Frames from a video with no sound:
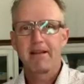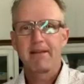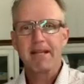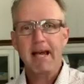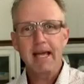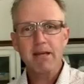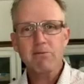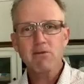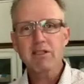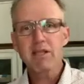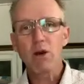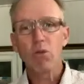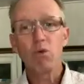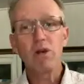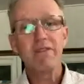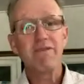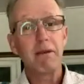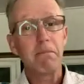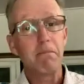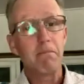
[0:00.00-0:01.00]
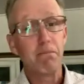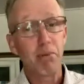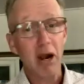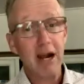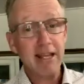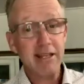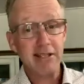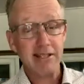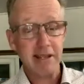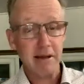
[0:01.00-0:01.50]
Names that we've
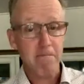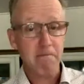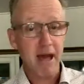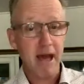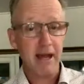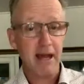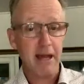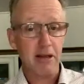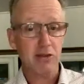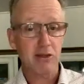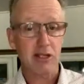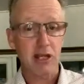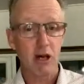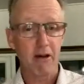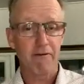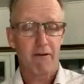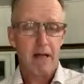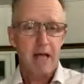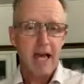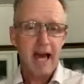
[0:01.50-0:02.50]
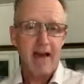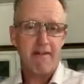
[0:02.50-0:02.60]
embraced about ourselves.